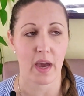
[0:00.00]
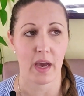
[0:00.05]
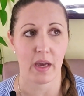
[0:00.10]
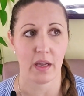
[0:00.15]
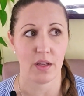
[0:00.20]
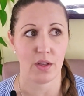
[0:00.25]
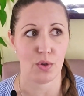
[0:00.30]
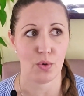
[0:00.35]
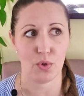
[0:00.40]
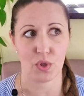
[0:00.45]

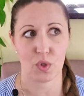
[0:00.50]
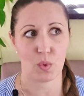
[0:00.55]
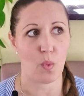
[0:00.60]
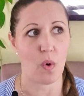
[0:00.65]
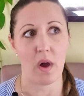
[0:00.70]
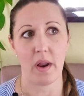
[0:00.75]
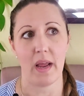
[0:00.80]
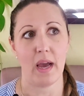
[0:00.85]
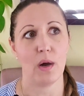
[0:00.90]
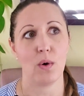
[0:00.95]
that you just
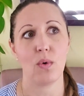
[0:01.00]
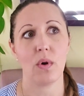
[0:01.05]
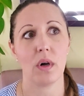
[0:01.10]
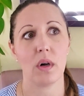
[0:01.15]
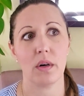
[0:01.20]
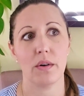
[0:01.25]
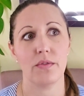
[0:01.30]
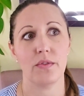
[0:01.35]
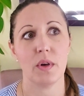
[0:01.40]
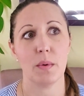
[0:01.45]
want out
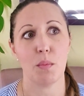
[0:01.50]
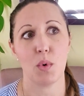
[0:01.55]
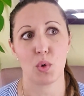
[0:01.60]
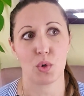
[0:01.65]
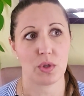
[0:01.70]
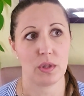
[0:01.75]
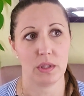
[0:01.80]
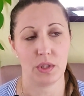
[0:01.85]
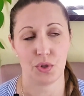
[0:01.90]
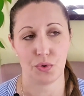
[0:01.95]
of
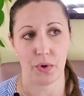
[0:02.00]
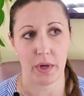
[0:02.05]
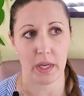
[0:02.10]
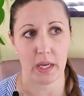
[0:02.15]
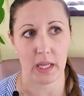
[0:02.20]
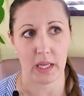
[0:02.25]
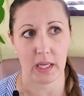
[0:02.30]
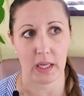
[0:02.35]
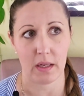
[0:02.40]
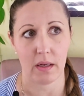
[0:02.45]
emotionally
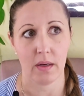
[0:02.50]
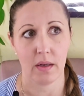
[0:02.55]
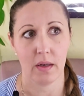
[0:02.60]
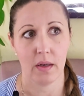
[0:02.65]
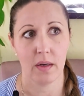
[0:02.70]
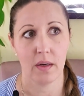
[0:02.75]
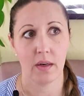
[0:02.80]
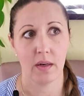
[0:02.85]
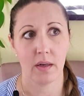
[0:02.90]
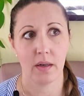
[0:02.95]
draining
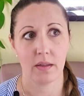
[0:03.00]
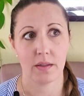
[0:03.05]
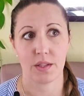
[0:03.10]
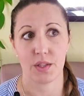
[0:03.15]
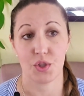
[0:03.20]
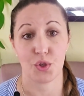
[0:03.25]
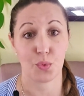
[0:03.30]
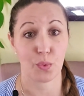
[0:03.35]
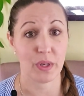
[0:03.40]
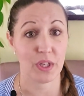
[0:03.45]

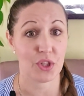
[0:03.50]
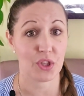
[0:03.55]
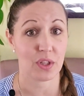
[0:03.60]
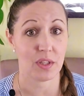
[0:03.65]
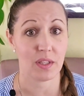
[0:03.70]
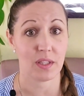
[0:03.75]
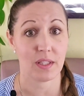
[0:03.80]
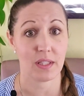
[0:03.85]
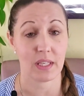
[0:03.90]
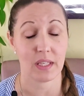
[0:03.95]

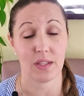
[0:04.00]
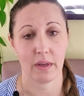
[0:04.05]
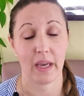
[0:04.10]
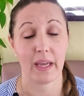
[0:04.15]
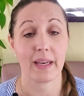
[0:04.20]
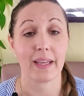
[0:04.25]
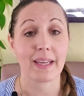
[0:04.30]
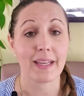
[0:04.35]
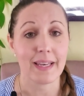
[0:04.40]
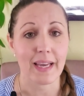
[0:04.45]
situations
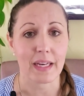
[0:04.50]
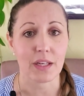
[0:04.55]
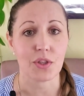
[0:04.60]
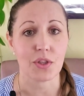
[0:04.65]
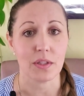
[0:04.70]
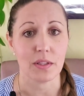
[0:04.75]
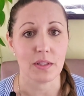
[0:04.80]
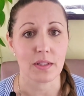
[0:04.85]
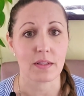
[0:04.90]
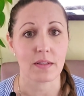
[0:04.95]
and
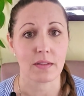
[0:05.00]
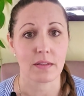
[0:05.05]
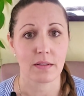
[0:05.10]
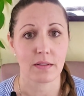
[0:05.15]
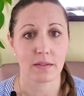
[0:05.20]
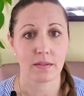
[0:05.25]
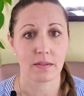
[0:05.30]
connections.